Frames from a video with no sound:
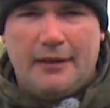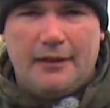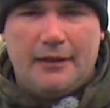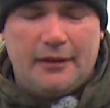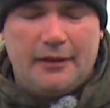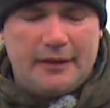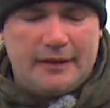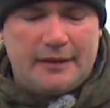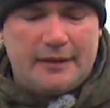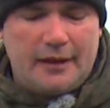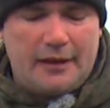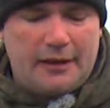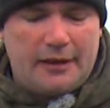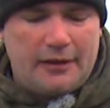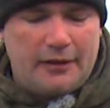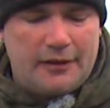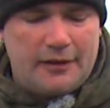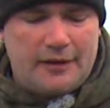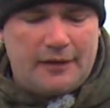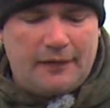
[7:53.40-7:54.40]
it's going to
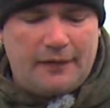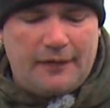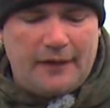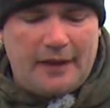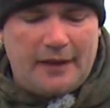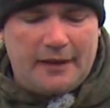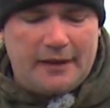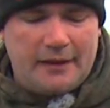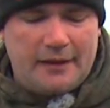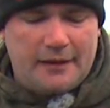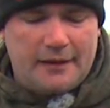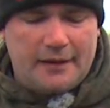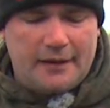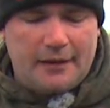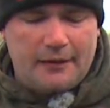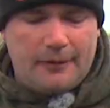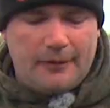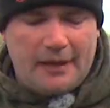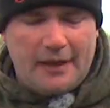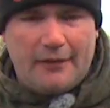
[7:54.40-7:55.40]
cost you fish.
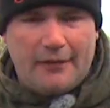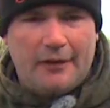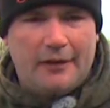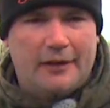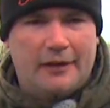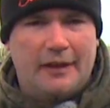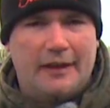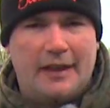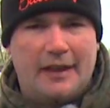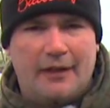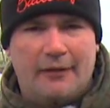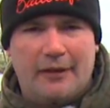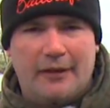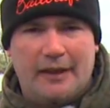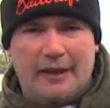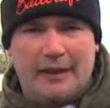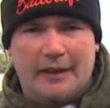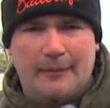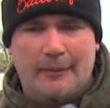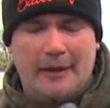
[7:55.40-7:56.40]
So we'll have a look at that
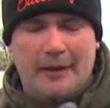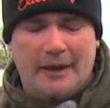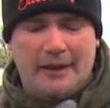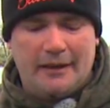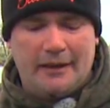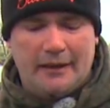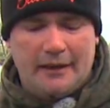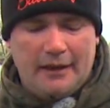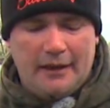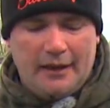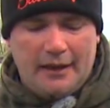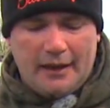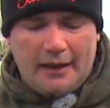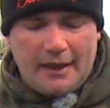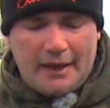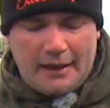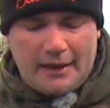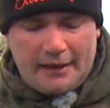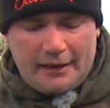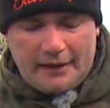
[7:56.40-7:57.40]
rig in a minute,
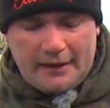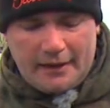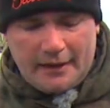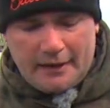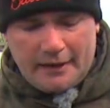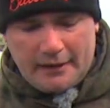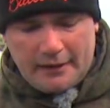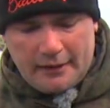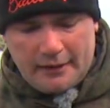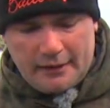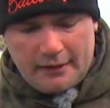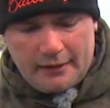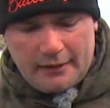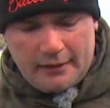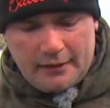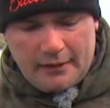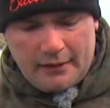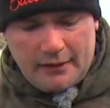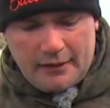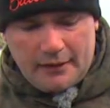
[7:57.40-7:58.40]
and
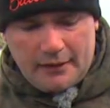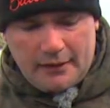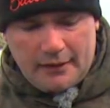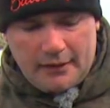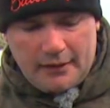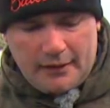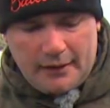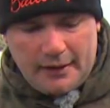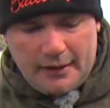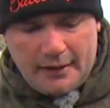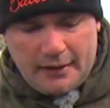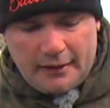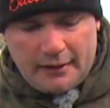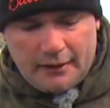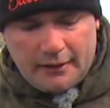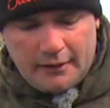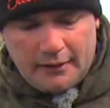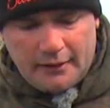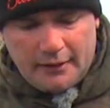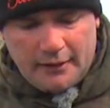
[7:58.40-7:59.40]
yeah,
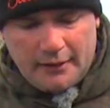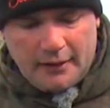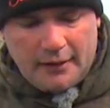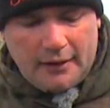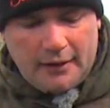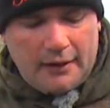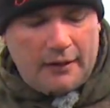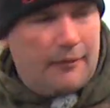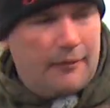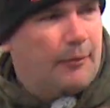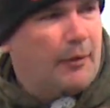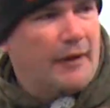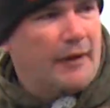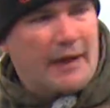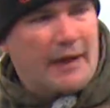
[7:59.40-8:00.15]
but